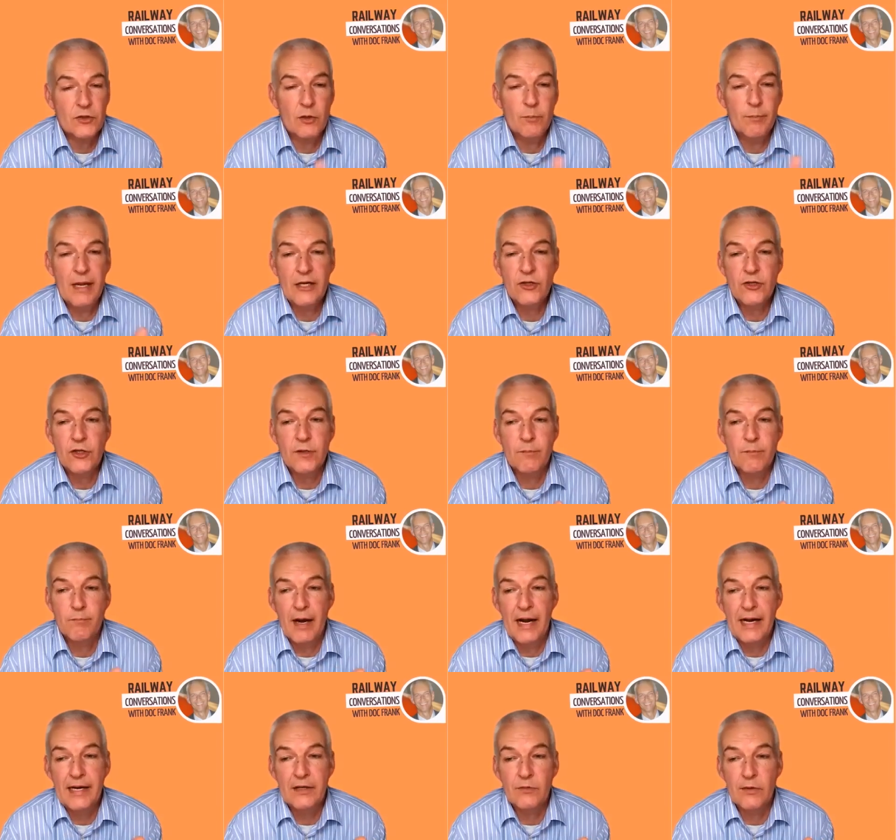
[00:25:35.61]
You mentioned
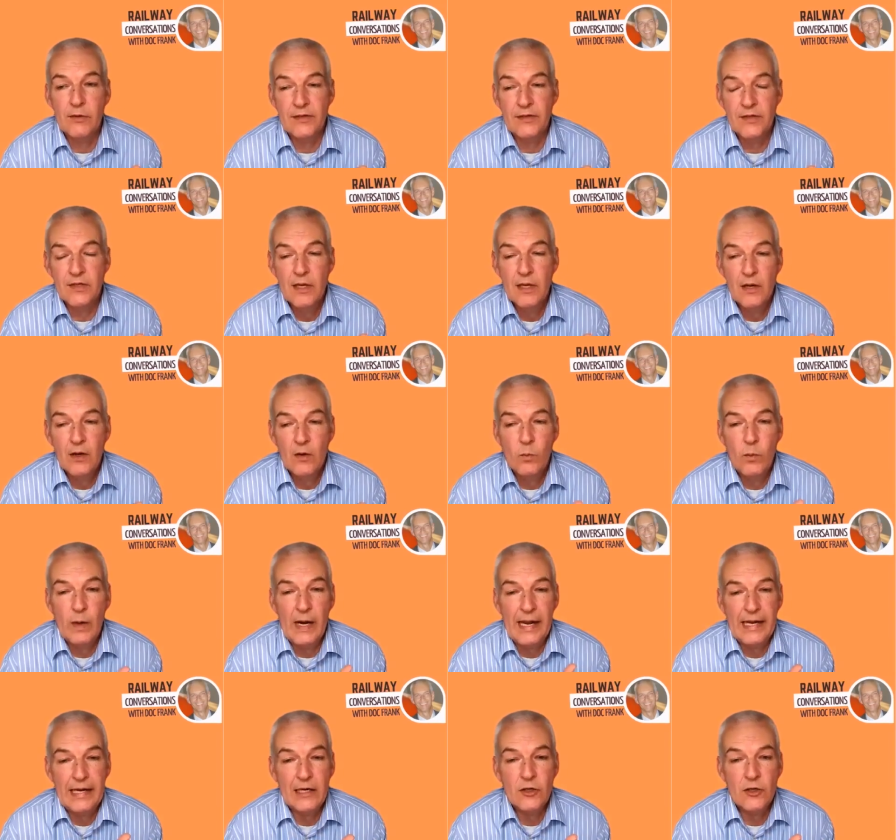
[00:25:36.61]
migrants
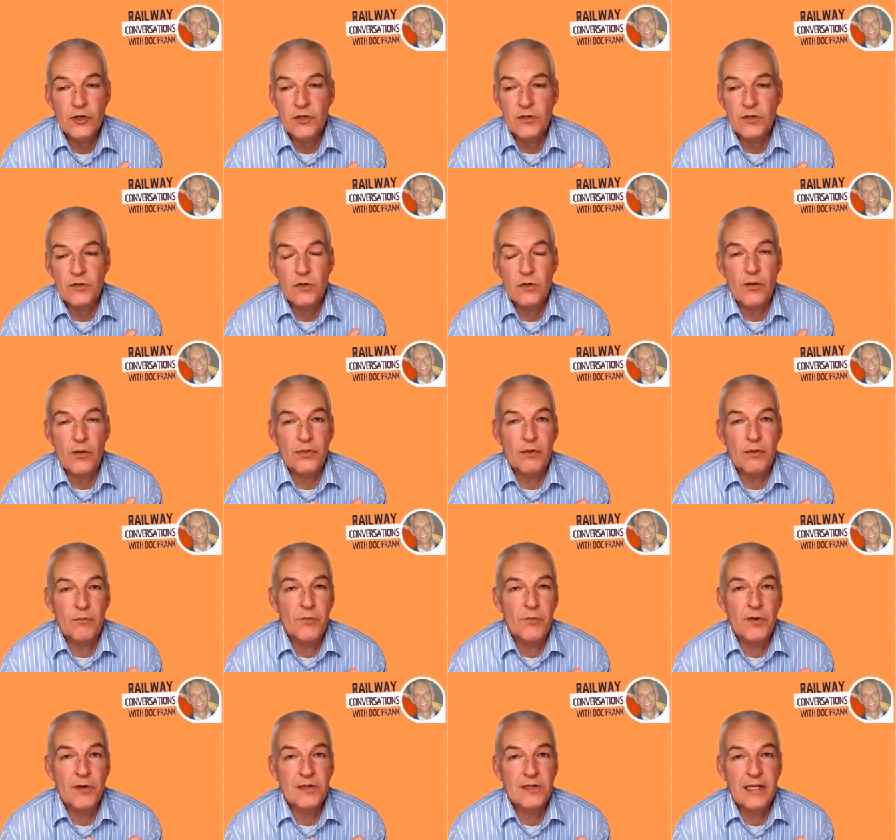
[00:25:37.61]
where English is not the
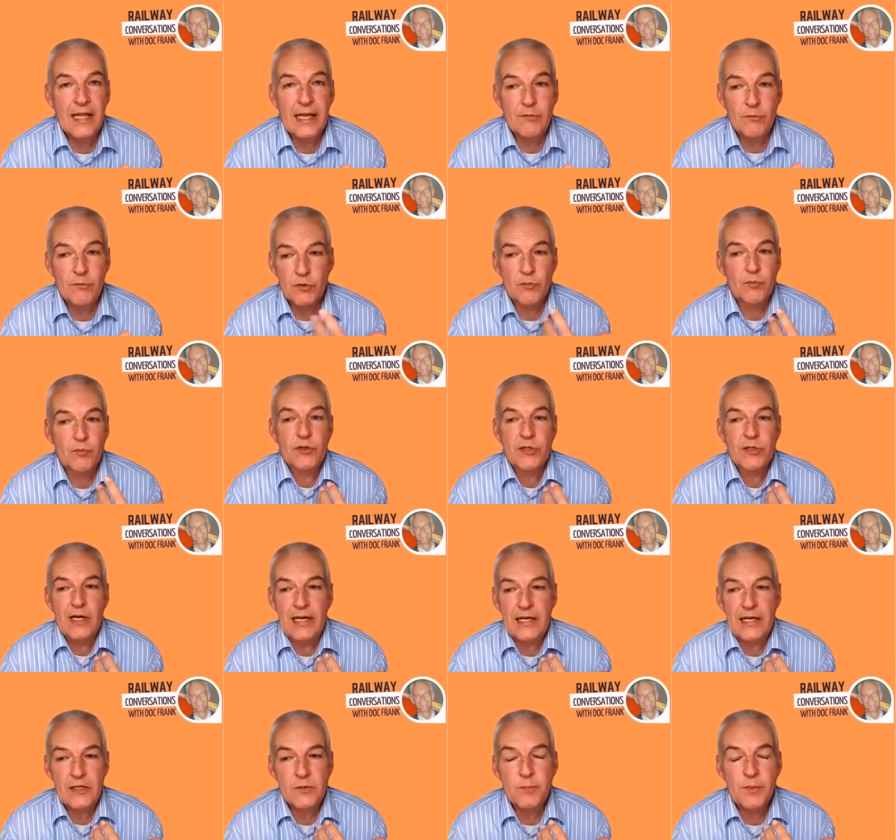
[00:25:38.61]
first language, which
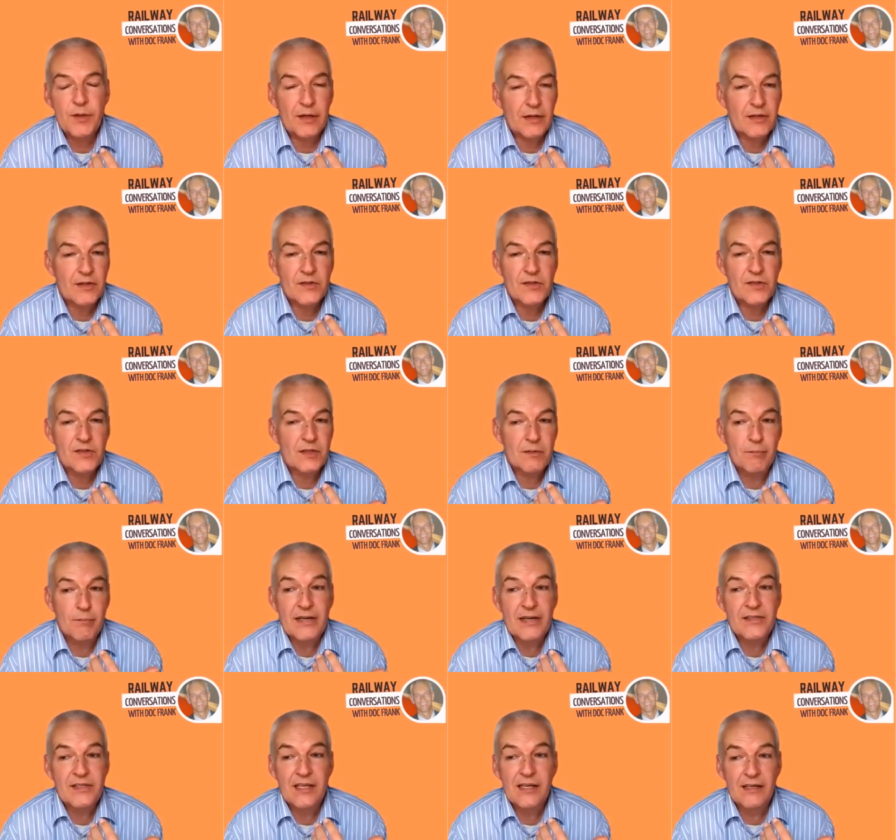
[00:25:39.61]
I experienced
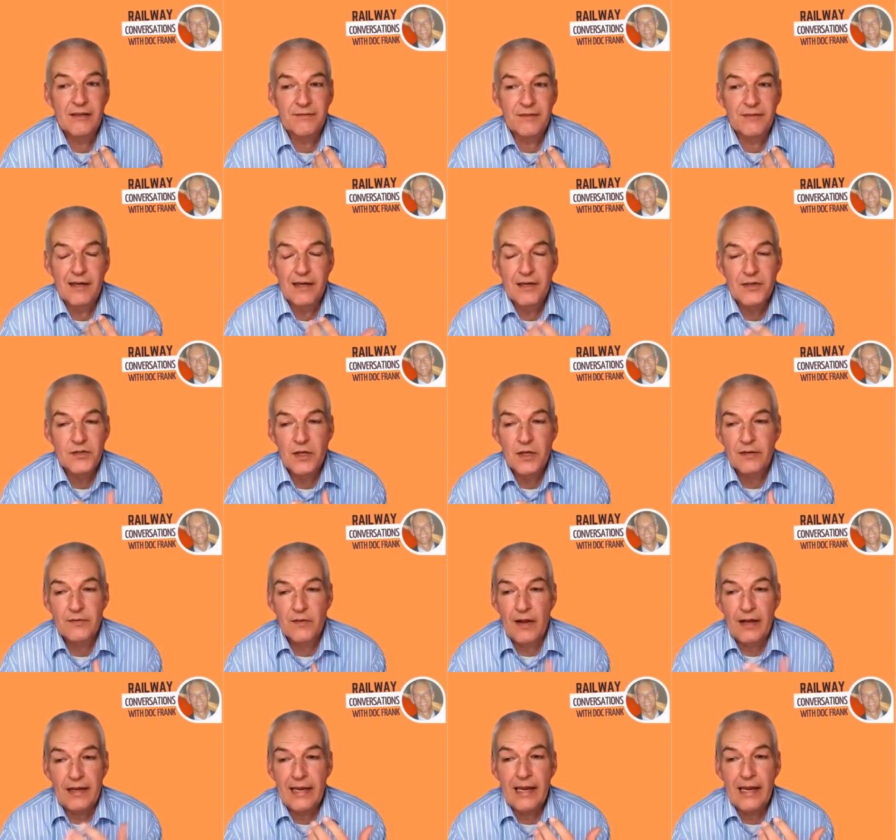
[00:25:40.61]
myself. Yeah, so
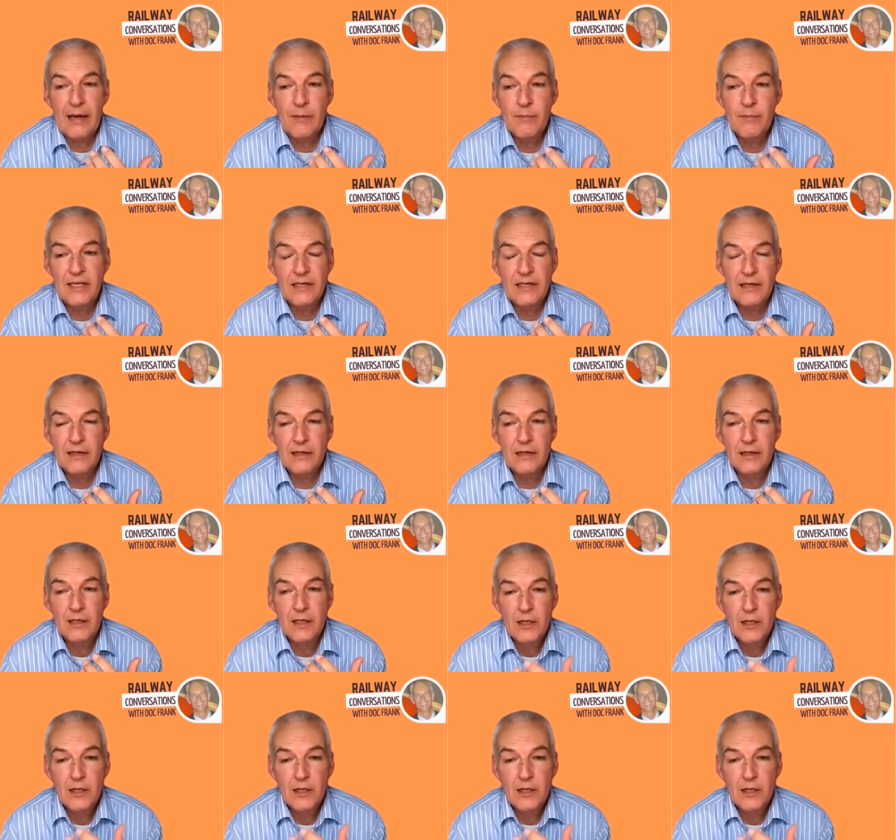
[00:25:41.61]
I came here